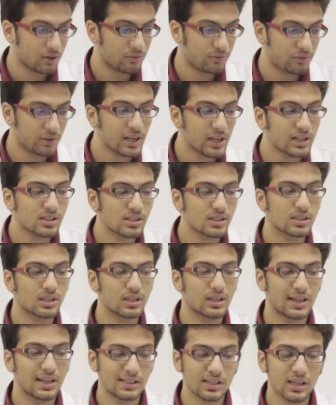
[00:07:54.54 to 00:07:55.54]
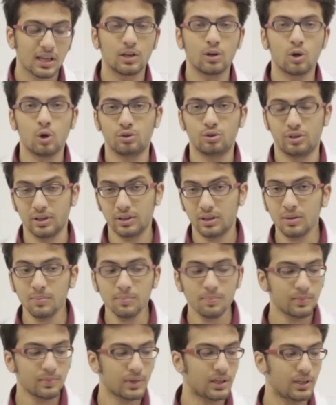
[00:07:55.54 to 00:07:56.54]
First, SA node
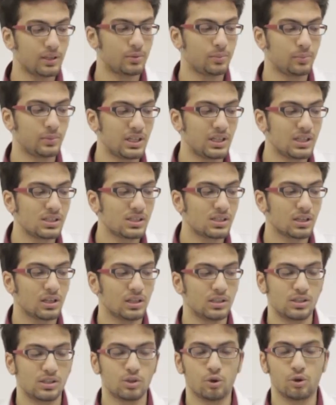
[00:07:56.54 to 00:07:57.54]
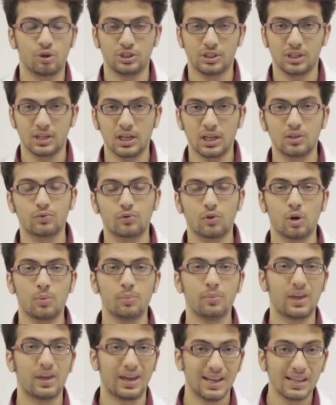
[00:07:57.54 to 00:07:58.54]
rhythm, it means it originates
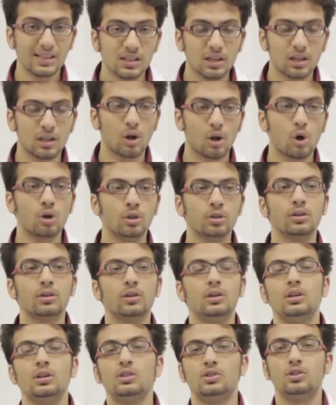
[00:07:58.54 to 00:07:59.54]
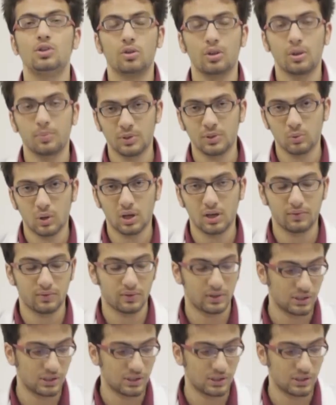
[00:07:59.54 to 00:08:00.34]
from the SA node, so the P wave